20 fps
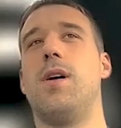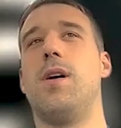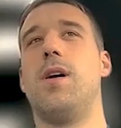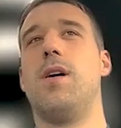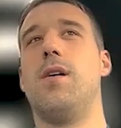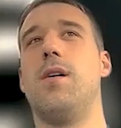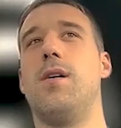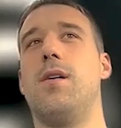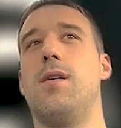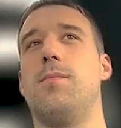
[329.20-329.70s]

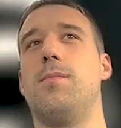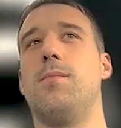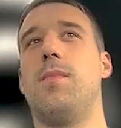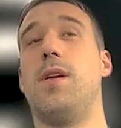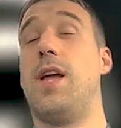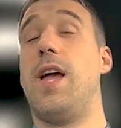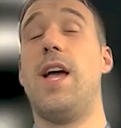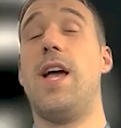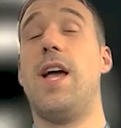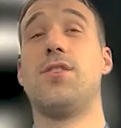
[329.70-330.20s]

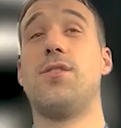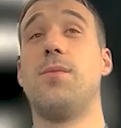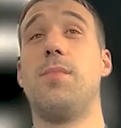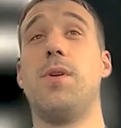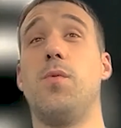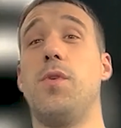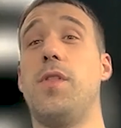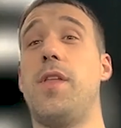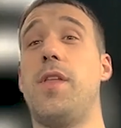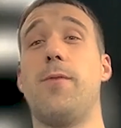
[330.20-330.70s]
And it hasn't
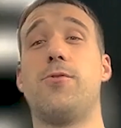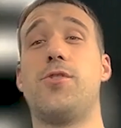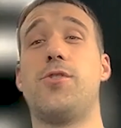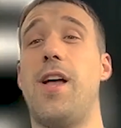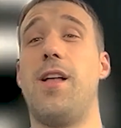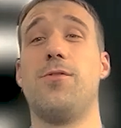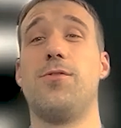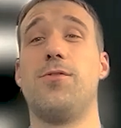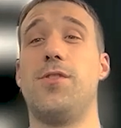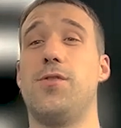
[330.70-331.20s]
been without
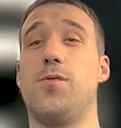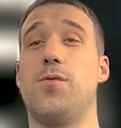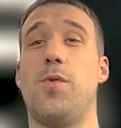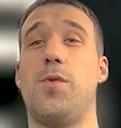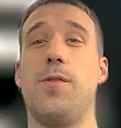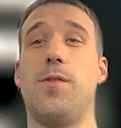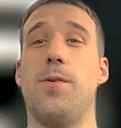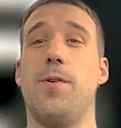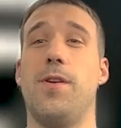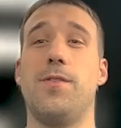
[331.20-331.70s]
challenges,
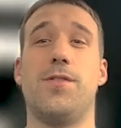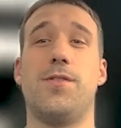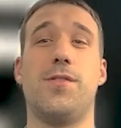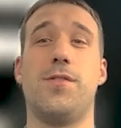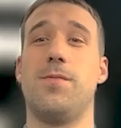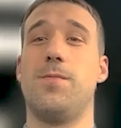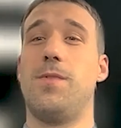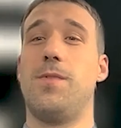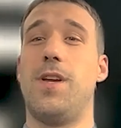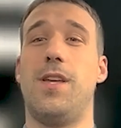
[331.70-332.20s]
whether
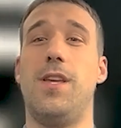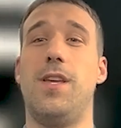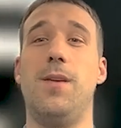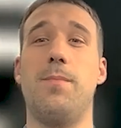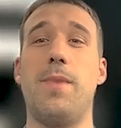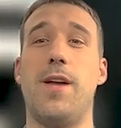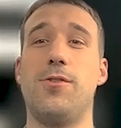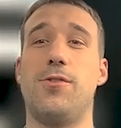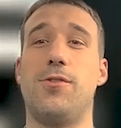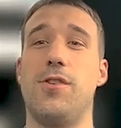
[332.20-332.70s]
it's, like
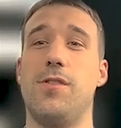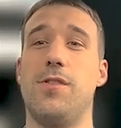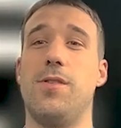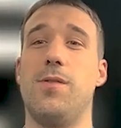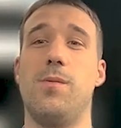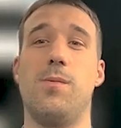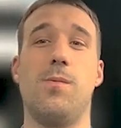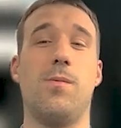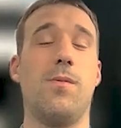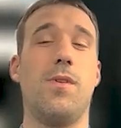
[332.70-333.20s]
he
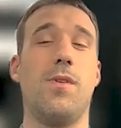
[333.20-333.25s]
mentioned,